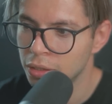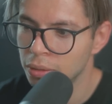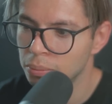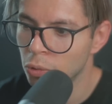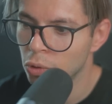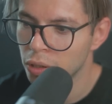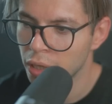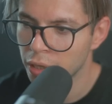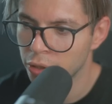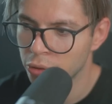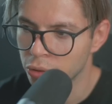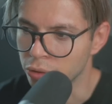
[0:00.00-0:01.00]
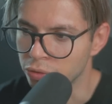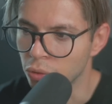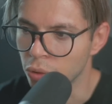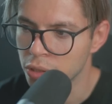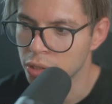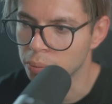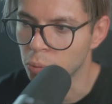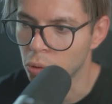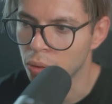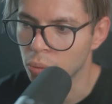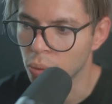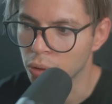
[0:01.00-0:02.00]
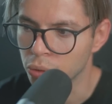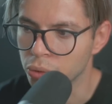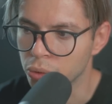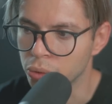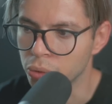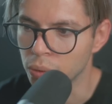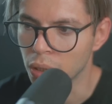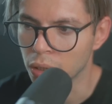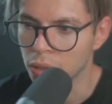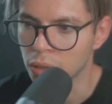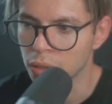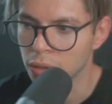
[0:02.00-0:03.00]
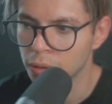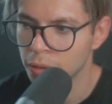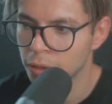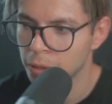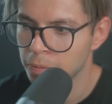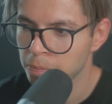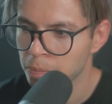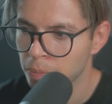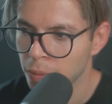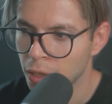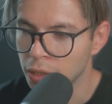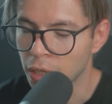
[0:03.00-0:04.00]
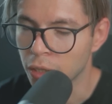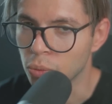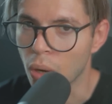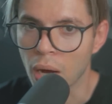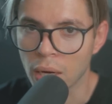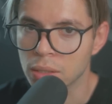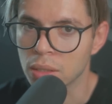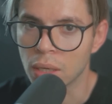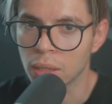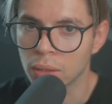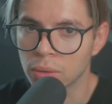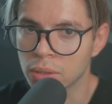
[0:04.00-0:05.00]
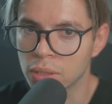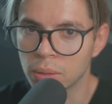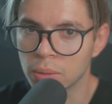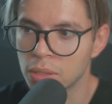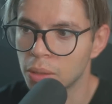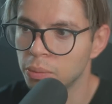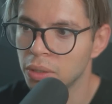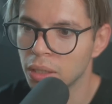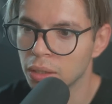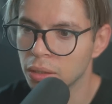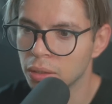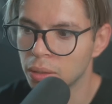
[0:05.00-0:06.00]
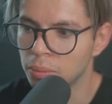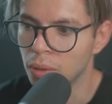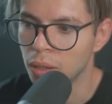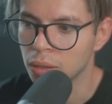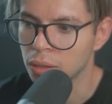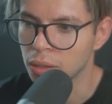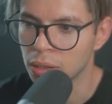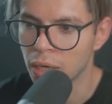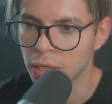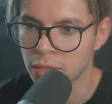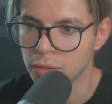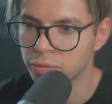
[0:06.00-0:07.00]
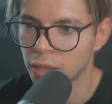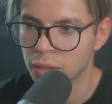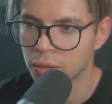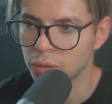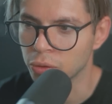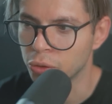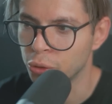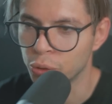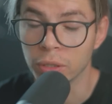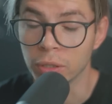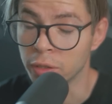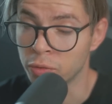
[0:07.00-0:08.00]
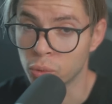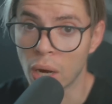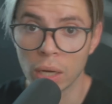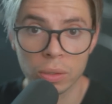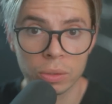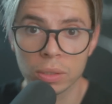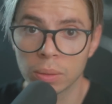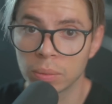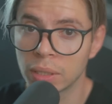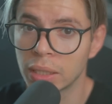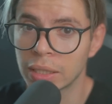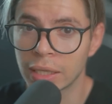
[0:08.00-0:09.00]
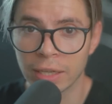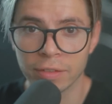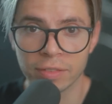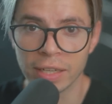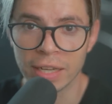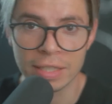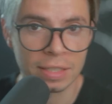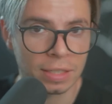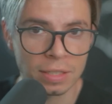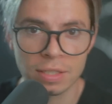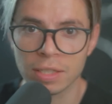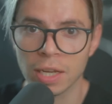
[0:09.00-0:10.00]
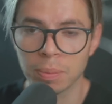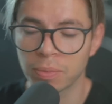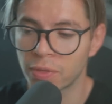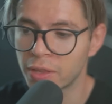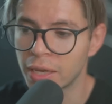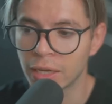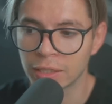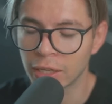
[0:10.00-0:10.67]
The more I hear her voice, the more I want her to do like a rock song or something along the lines of like alternative rock or something, like Evanescence type thing.